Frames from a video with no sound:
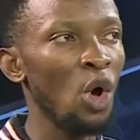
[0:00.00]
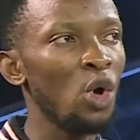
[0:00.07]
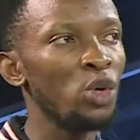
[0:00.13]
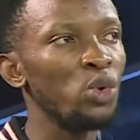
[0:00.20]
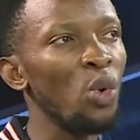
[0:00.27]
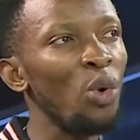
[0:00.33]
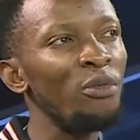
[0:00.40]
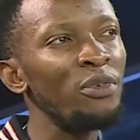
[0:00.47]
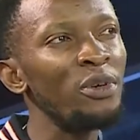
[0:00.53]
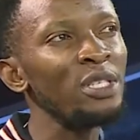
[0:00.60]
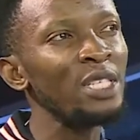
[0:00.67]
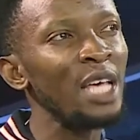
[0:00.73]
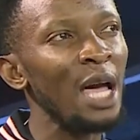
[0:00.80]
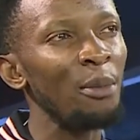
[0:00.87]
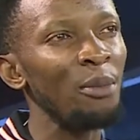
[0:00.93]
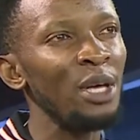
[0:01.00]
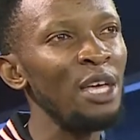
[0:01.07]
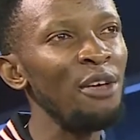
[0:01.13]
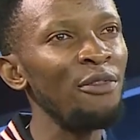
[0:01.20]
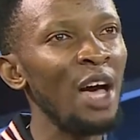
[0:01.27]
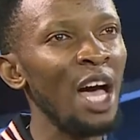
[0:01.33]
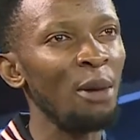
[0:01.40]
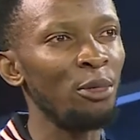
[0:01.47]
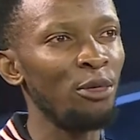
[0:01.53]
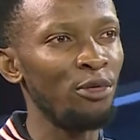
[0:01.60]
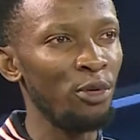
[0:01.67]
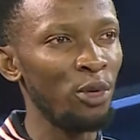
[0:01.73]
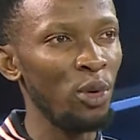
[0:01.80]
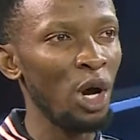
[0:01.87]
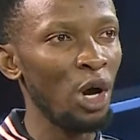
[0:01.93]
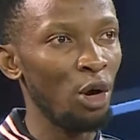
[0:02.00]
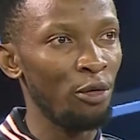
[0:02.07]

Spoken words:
So over time, if I'm a follower